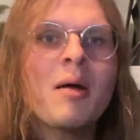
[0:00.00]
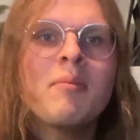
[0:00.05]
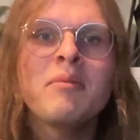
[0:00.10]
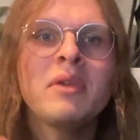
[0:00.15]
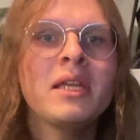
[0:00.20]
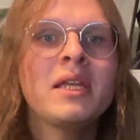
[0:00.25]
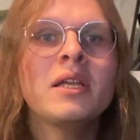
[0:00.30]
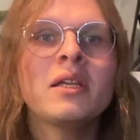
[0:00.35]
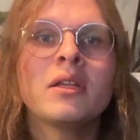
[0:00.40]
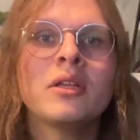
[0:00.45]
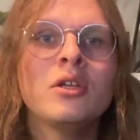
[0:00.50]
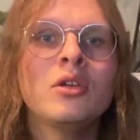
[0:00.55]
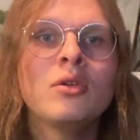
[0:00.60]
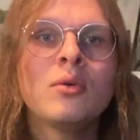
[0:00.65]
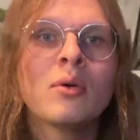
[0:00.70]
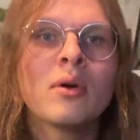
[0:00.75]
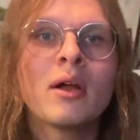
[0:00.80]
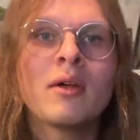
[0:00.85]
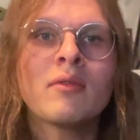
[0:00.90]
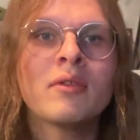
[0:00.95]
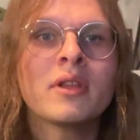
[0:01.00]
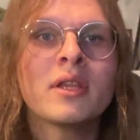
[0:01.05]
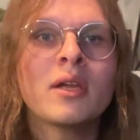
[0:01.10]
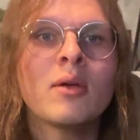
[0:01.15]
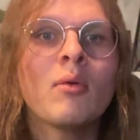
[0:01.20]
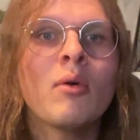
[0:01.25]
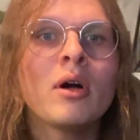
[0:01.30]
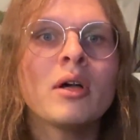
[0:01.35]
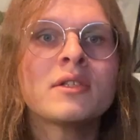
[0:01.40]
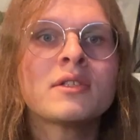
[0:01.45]
Immediately knew where
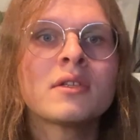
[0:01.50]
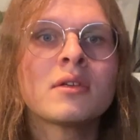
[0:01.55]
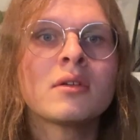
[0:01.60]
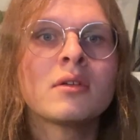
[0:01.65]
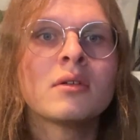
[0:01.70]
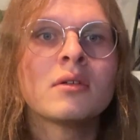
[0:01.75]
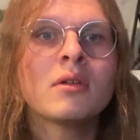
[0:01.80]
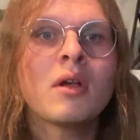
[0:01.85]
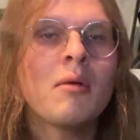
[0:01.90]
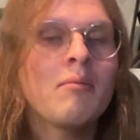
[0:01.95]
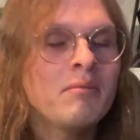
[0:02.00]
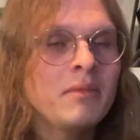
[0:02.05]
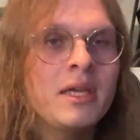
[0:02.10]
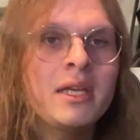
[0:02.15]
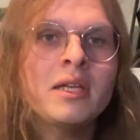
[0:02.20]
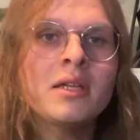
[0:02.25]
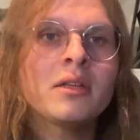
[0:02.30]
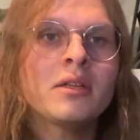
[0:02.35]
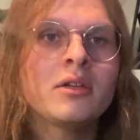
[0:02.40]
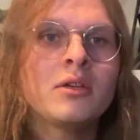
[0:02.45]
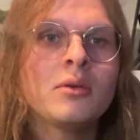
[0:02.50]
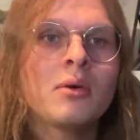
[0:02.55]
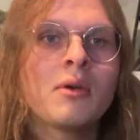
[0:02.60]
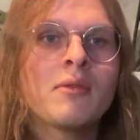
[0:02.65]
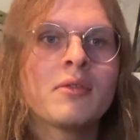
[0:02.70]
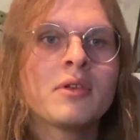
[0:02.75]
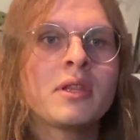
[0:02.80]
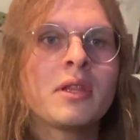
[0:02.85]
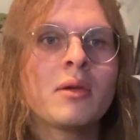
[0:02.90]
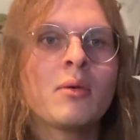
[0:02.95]
everything was.
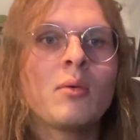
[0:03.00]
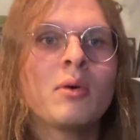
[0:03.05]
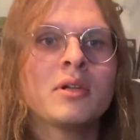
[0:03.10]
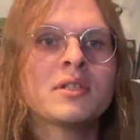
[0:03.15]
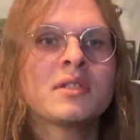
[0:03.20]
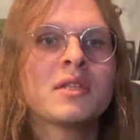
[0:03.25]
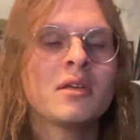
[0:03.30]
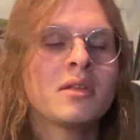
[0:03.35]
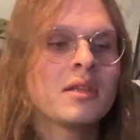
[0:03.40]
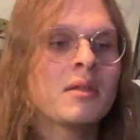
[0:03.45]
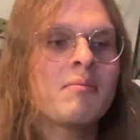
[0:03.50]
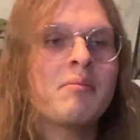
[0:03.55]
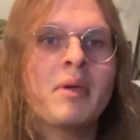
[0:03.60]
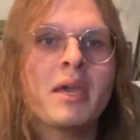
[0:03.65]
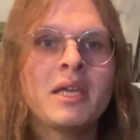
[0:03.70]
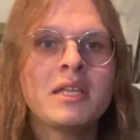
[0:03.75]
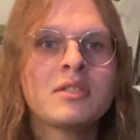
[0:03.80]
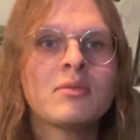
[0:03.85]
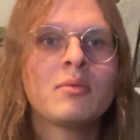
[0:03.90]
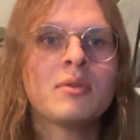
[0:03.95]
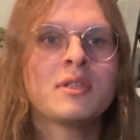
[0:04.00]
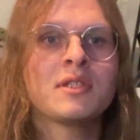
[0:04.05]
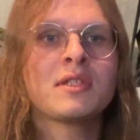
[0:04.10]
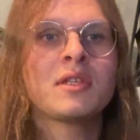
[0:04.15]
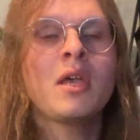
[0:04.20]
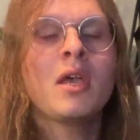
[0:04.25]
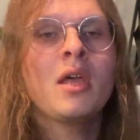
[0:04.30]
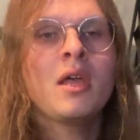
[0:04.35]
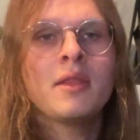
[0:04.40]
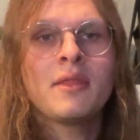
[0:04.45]
The bass
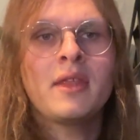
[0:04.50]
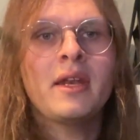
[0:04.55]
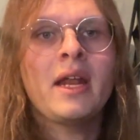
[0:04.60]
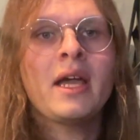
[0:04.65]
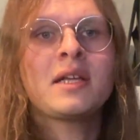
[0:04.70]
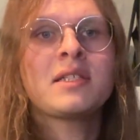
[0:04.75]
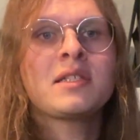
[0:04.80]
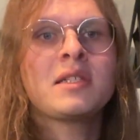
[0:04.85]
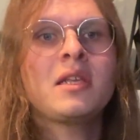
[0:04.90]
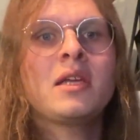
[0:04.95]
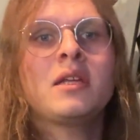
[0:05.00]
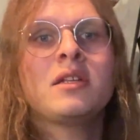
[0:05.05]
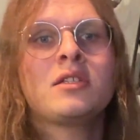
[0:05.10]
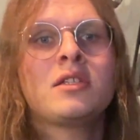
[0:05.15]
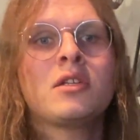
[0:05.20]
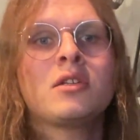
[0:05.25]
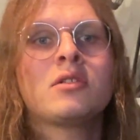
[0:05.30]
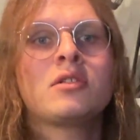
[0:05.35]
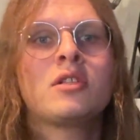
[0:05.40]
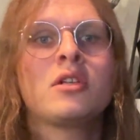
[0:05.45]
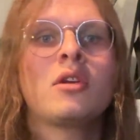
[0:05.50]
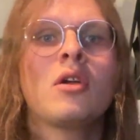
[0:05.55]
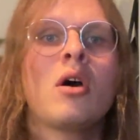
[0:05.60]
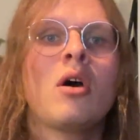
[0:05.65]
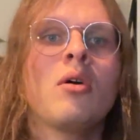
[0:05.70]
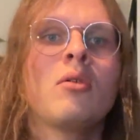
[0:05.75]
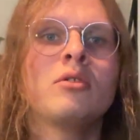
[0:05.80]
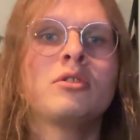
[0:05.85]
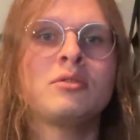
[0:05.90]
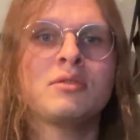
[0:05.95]
was the next thing to
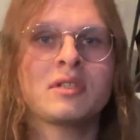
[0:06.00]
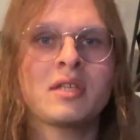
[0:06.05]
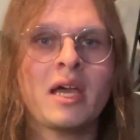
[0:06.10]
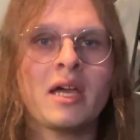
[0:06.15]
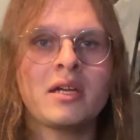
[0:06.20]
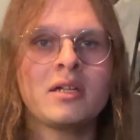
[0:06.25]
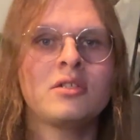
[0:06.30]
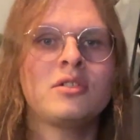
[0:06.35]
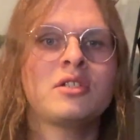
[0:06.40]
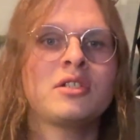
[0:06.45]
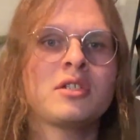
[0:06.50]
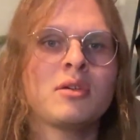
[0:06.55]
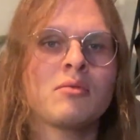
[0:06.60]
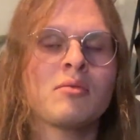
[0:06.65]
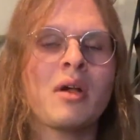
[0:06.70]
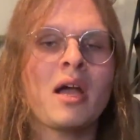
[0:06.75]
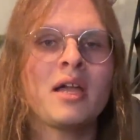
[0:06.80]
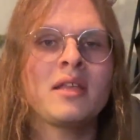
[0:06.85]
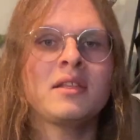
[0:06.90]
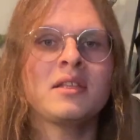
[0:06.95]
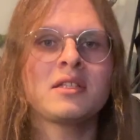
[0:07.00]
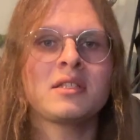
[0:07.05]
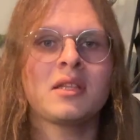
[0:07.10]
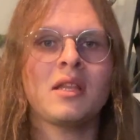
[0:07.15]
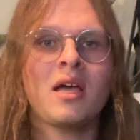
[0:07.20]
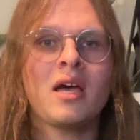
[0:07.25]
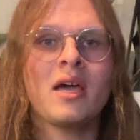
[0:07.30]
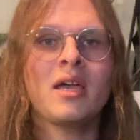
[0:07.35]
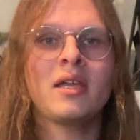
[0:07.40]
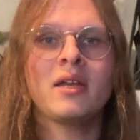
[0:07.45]
go, which was kind of just to ride this
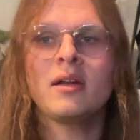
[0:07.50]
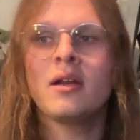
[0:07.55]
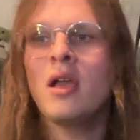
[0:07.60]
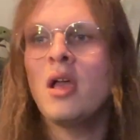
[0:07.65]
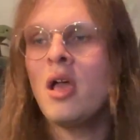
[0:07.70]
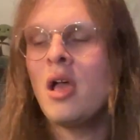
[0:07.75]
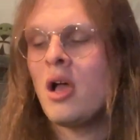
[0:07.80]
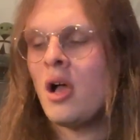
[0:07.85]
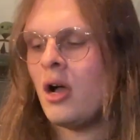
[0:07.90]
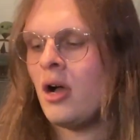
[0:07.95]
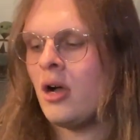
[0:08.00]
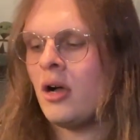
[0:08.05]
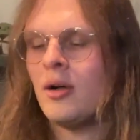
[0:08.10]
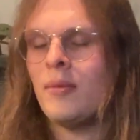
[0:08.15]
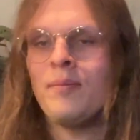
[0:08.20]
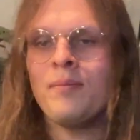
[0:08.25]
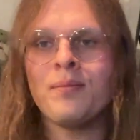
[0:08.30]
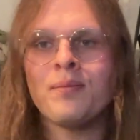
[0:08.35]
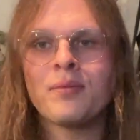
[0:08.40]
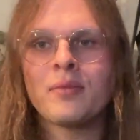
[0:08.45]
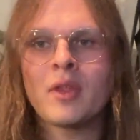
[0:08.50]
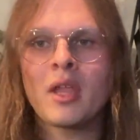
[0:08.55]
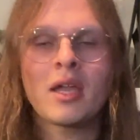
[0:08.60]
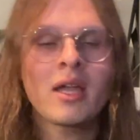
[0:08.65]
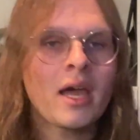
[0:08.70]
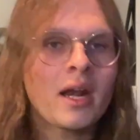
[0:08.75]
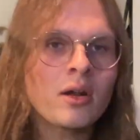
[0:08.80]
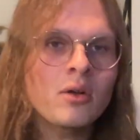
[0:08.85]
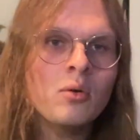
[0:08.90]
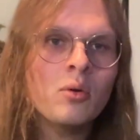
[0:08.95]
line. Kind
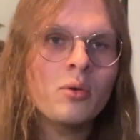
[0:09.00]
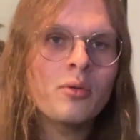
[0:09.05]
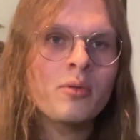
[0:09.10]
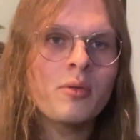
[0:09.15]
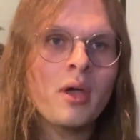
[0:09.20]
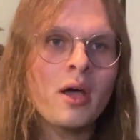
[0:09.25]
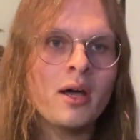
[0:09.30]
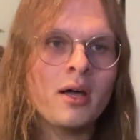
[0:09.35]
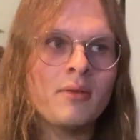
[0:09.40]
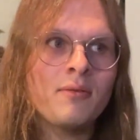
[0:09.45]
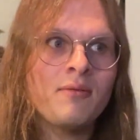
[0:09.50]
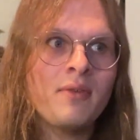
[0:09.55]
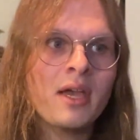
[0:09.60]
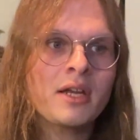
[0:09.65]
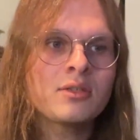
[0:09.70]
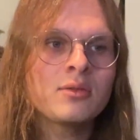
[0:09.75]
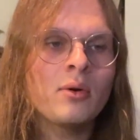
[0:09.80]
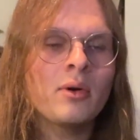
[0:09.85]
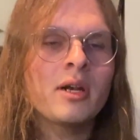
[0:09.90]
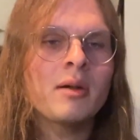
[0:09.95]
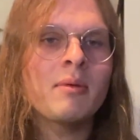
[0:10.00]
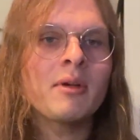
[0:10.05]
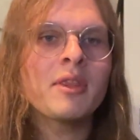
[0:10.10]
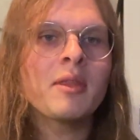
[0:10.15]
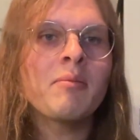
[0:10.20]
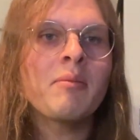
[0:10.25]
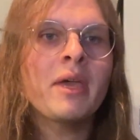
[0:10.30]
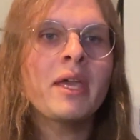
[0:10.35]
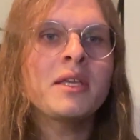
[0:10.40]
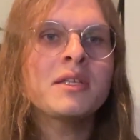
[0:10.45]
of cool factoid
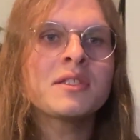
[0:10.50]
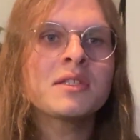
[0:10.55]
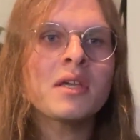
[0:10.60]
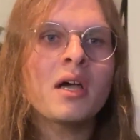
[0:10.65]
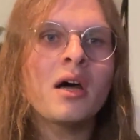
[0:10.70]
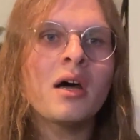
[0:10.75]
about the bass.